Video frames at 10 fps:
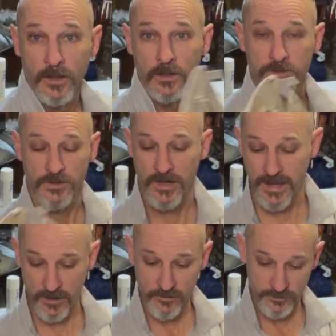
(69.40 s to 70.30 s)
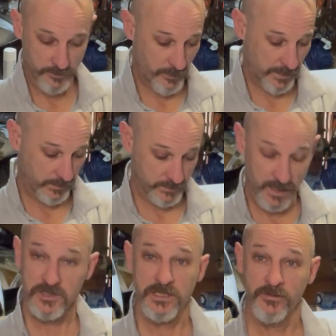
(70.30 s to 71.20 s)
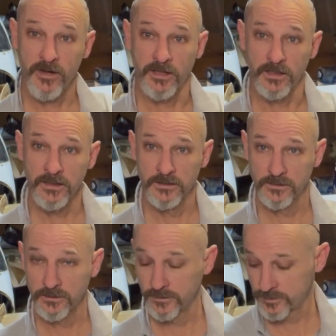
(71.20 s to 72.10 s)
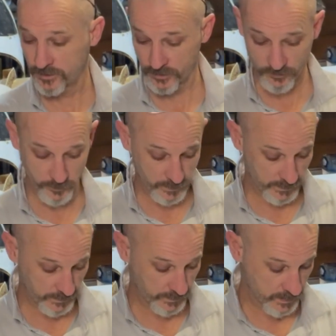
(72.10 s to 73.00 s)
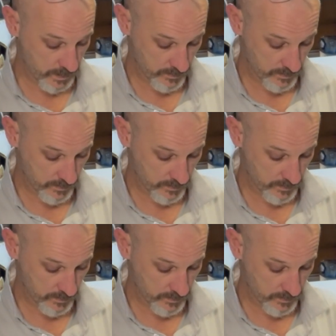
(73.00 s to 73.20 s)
so now the panel is actually ready to be